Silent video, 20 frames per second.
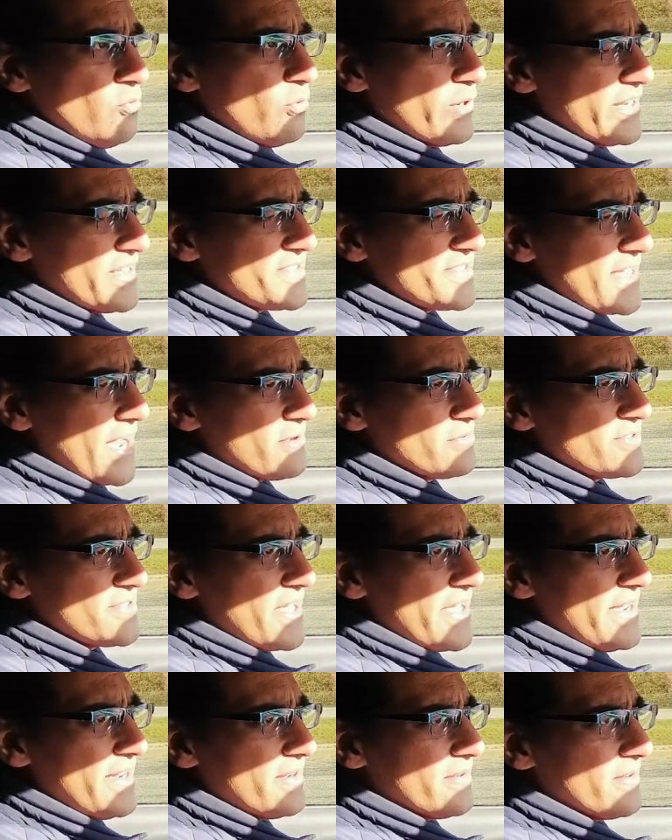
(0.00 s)
what it sounds
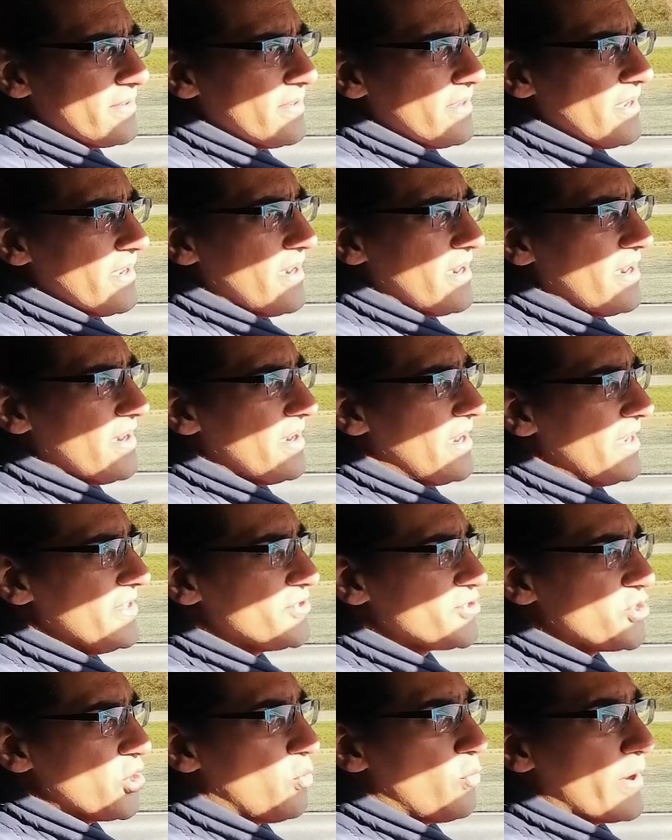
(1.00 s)
like.
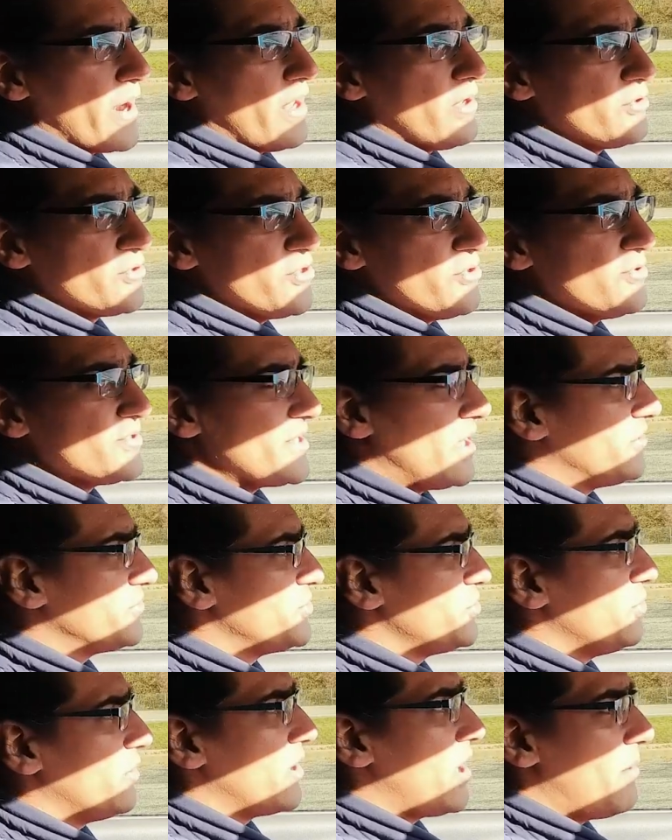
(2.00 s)
And so what I'll do is I'll
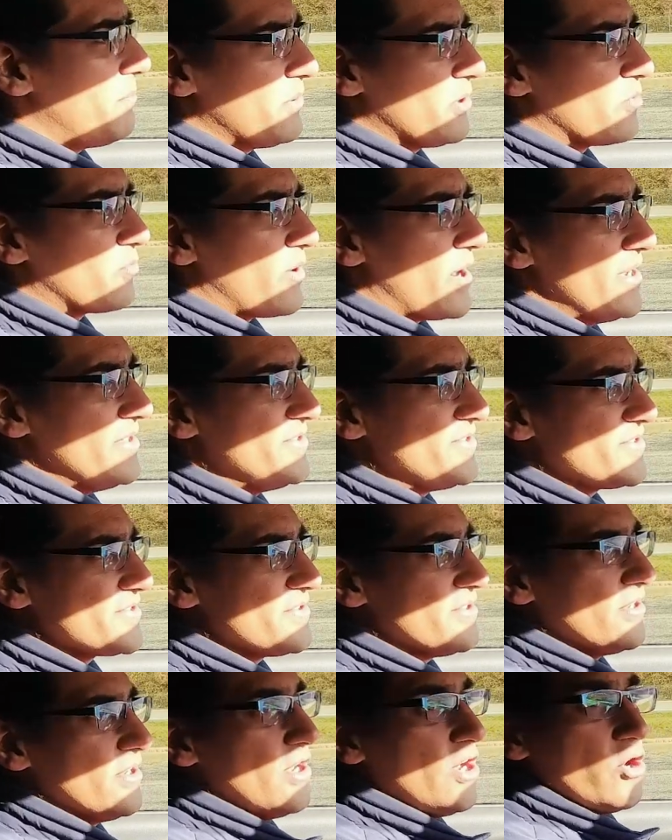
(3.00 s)
do a couple of
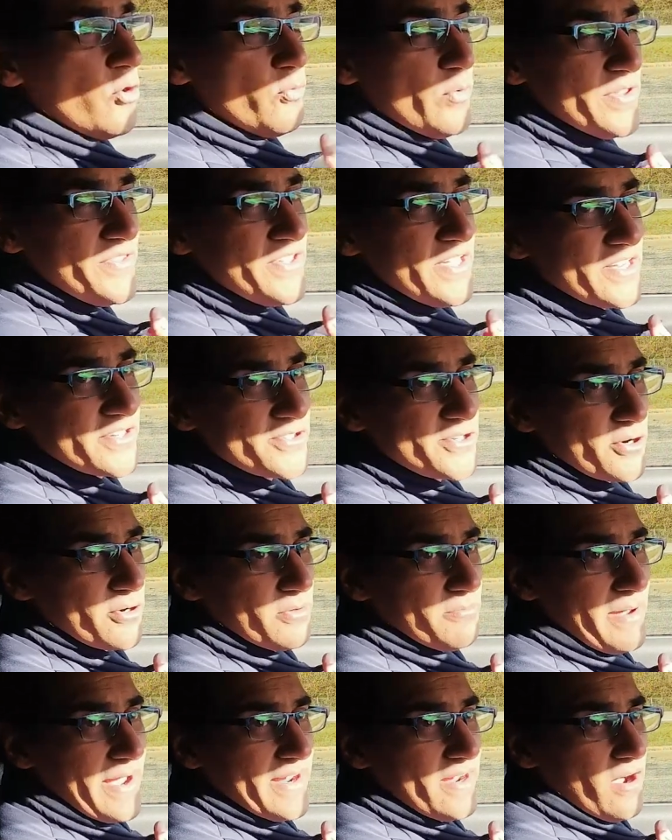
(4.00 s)
runs with the
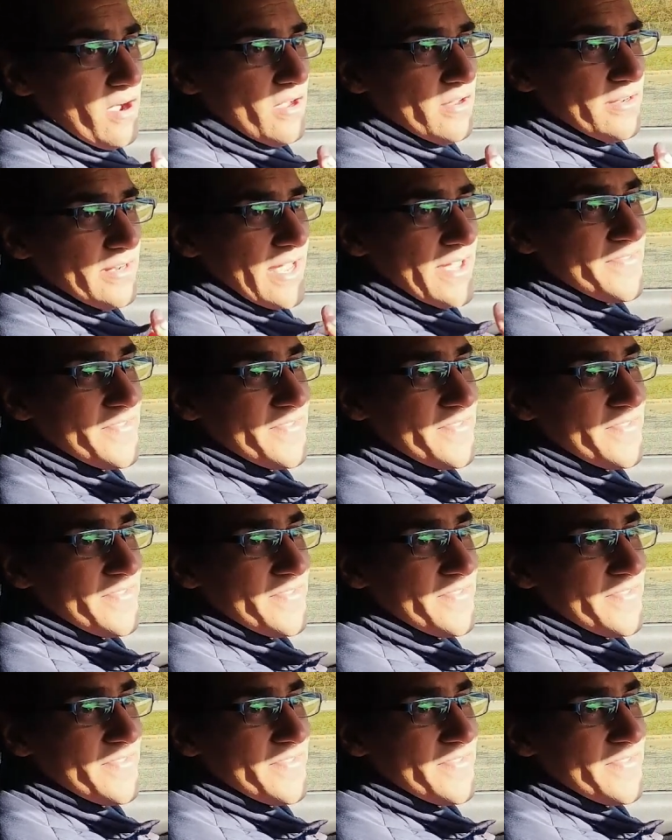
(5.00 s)
external mic on,